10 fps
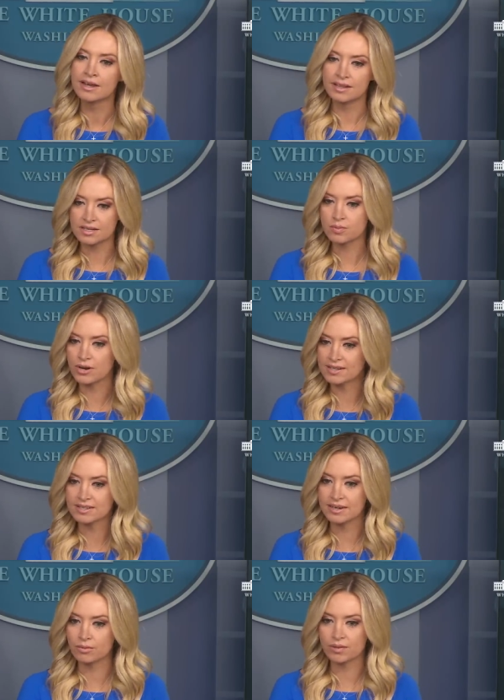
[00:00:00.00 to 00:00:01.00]
This
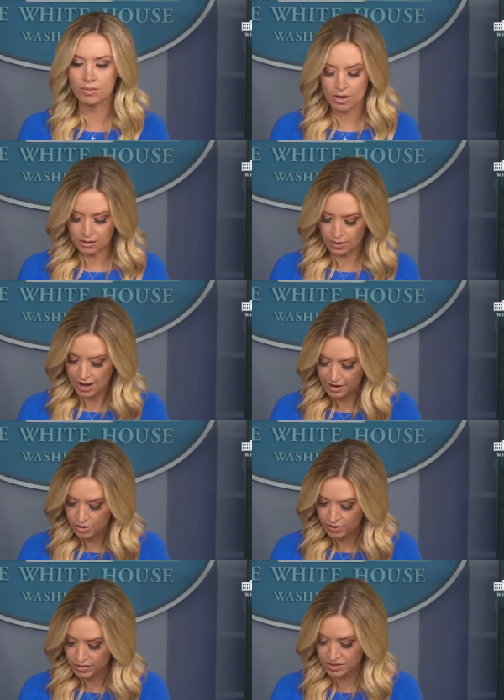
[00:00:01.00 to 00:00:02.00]
president with
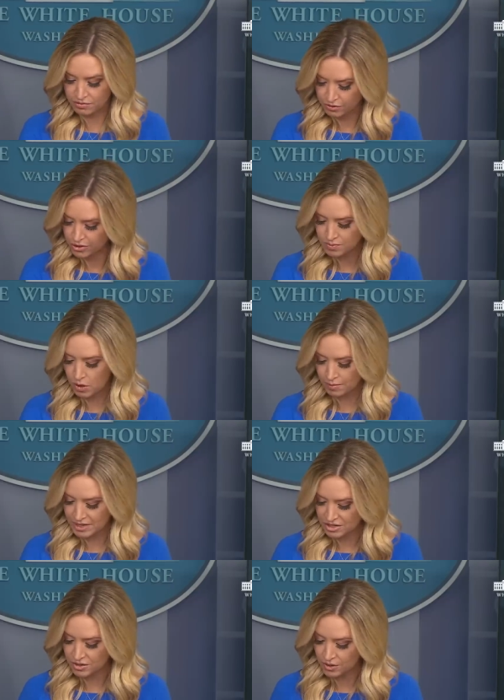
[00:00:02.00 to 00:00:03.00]
Mar-a-Lago, it was the first Palm
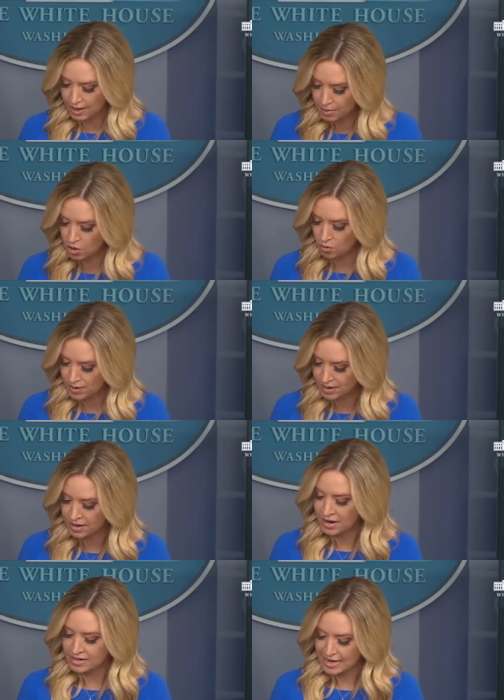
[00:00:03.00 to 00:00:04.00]
Beach club open
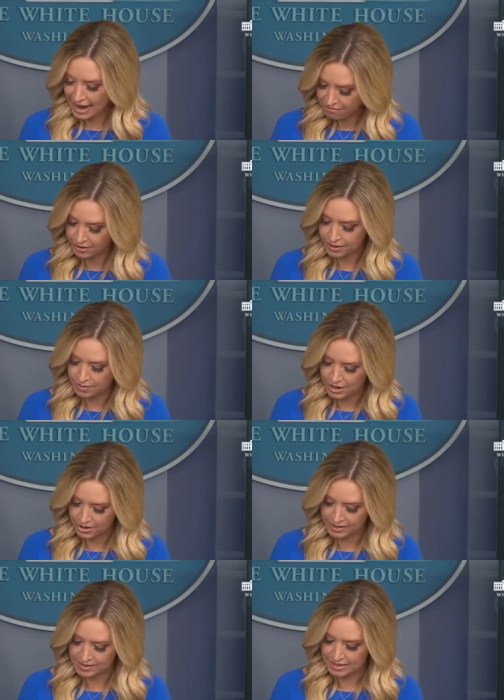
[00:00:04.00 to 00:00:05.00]
to African
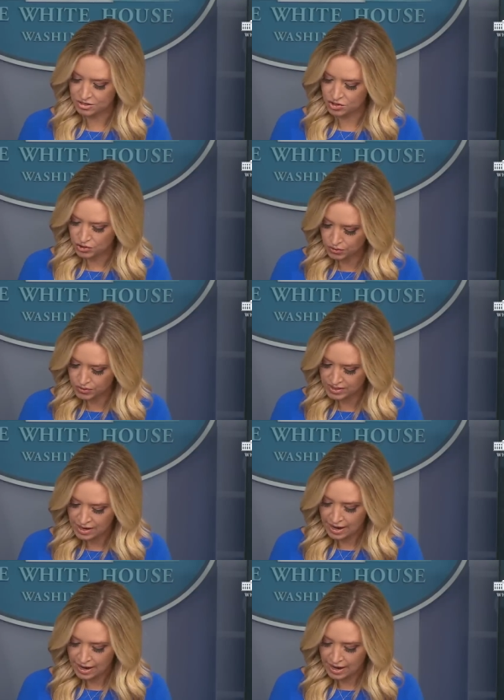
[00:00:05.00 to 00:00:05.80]
Americans and Jews.